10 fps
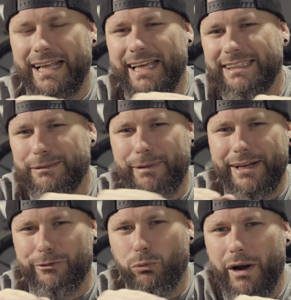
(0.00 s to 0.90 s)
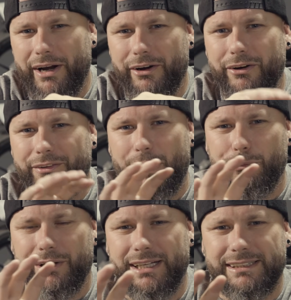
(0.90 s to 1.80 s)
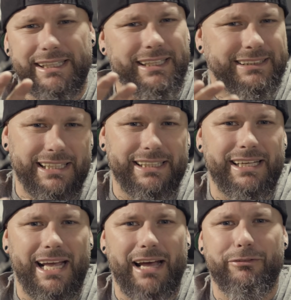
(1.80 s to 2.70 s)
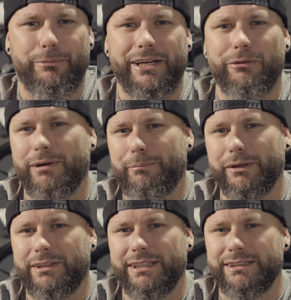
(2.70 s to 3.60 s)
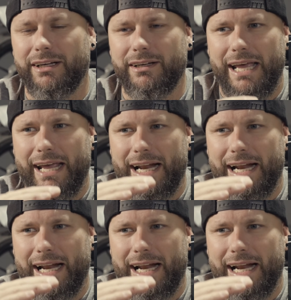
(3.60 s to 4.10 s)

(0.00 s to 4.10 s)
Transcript: I guesstimated where they were gonna sit because I didn't have them here when I built the exhaust, and